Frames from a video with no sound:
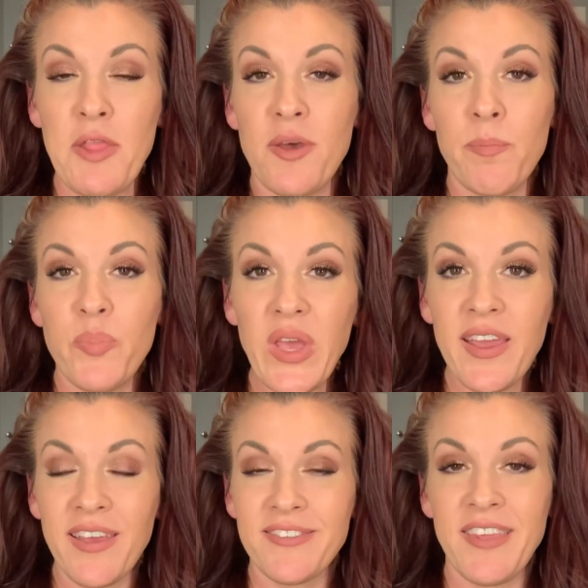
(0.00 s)
the
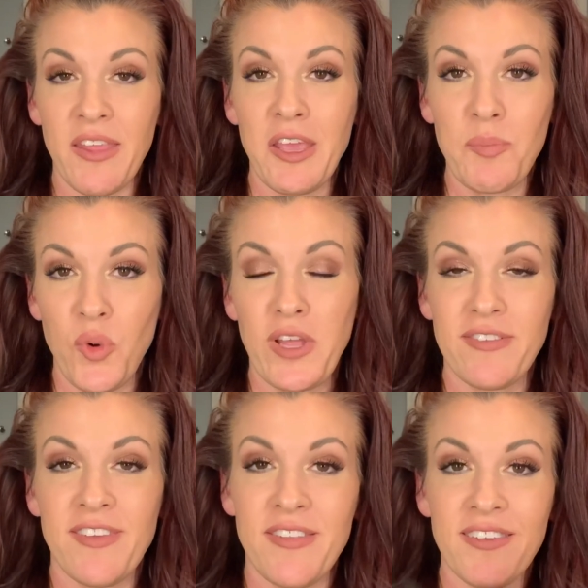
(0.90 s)
big selling point
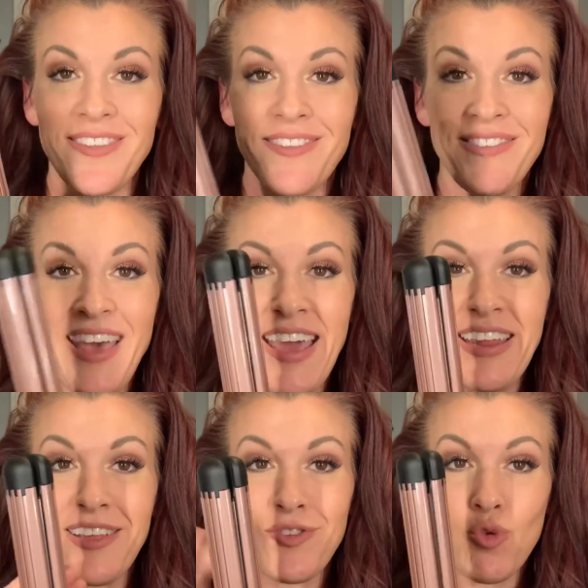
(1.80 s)
to this is that
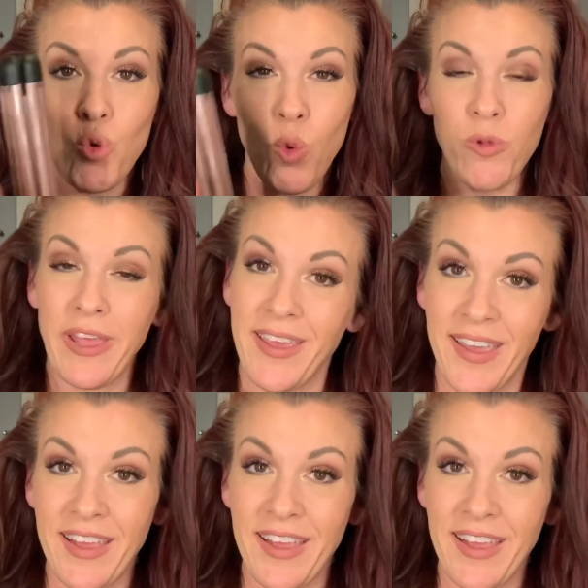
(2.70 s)
it's cooling,